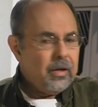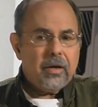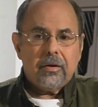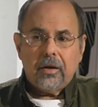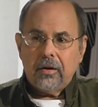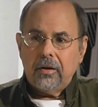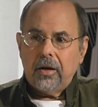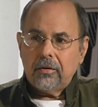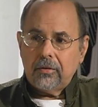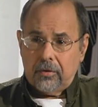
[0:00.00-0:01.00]
and get it
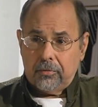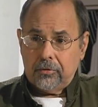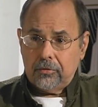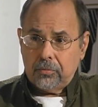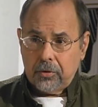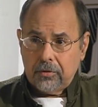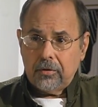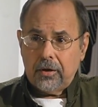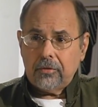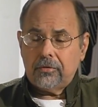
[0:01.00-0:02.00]
out there, which is what the
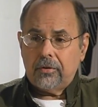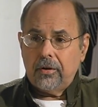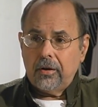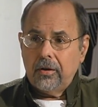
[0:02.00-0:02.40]
next